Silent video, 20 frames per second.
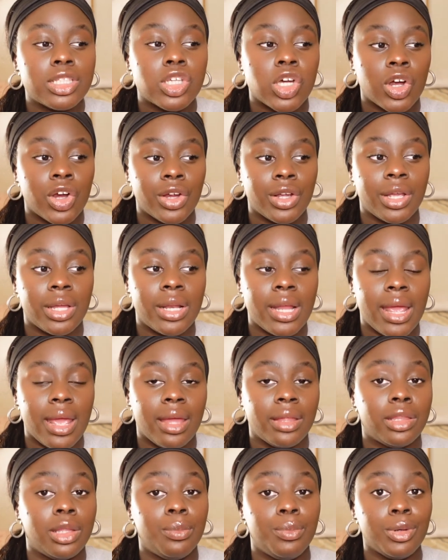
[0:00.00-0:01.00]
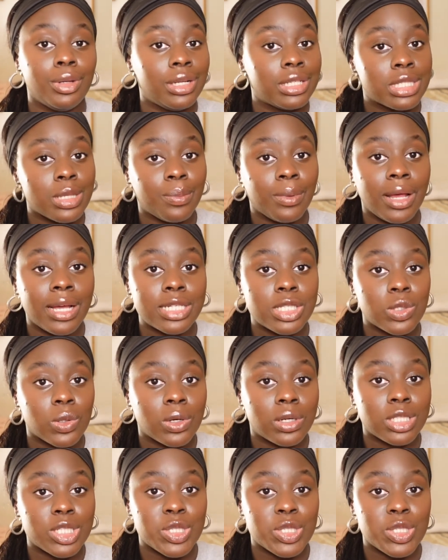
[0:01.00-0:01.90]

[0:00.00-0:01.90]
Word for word: Target, and the beauty supply store.